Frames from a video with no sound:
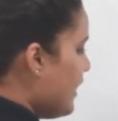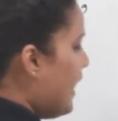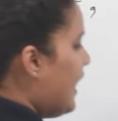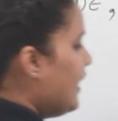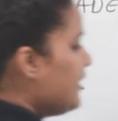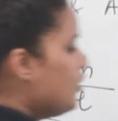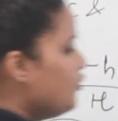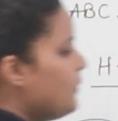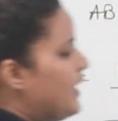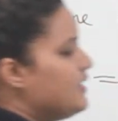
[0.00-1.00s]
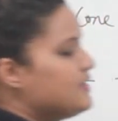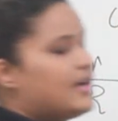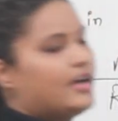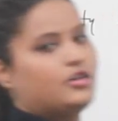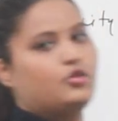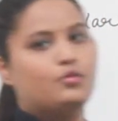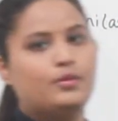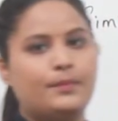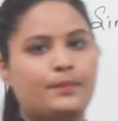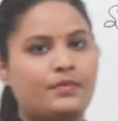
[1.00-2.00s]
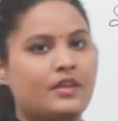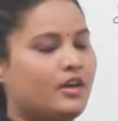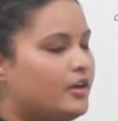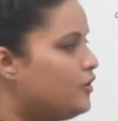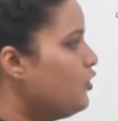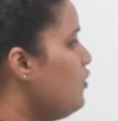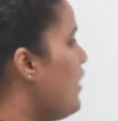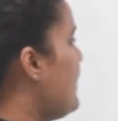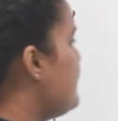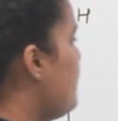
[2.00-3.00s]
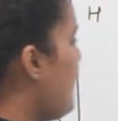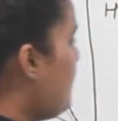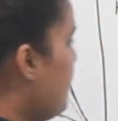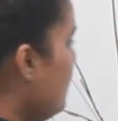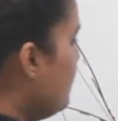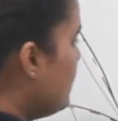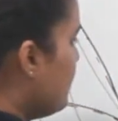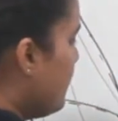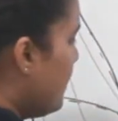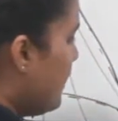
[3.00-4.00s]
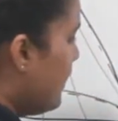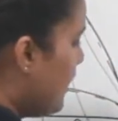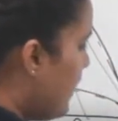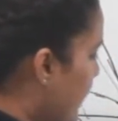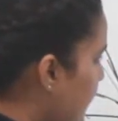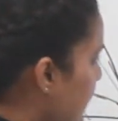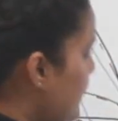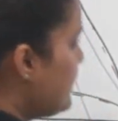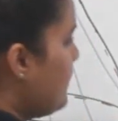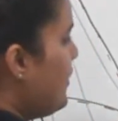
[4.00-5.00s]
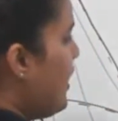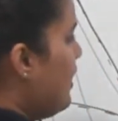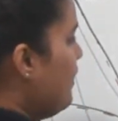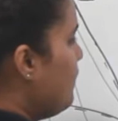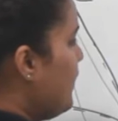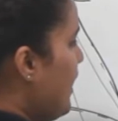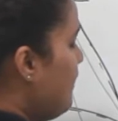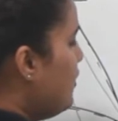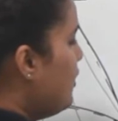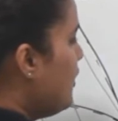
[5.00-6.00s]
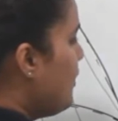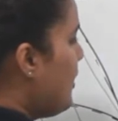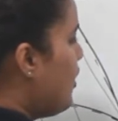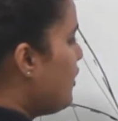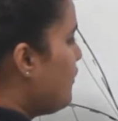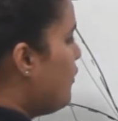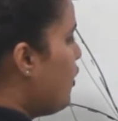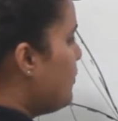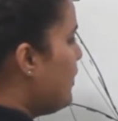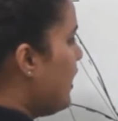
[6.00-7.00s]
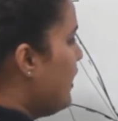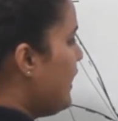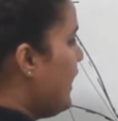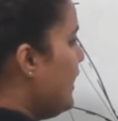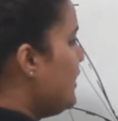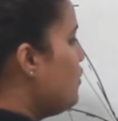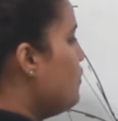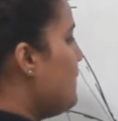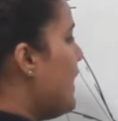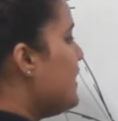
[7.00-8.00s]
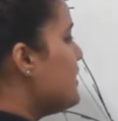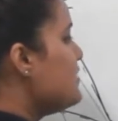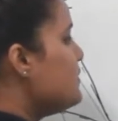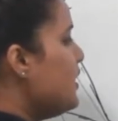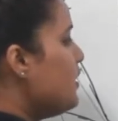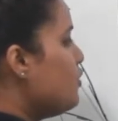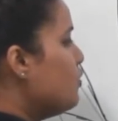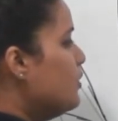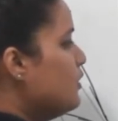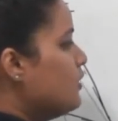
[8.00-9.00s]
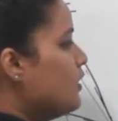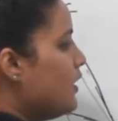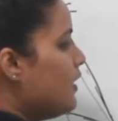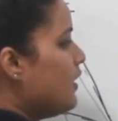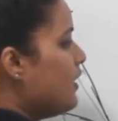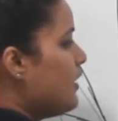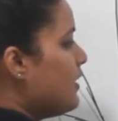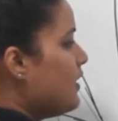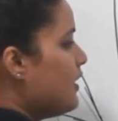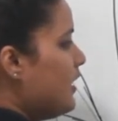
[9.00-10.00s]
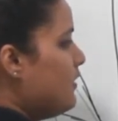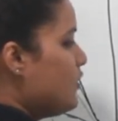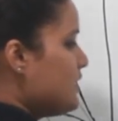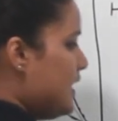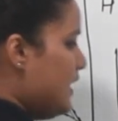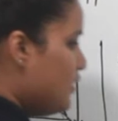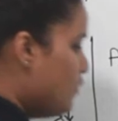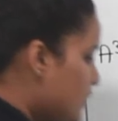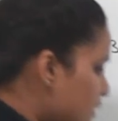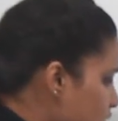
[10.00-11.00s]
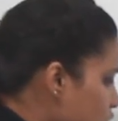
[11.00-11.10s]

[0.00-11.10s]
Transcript: r cube minus r cube. Do you guys remember? In algebra we have learned about a formula a cube minus b cube. It was equals to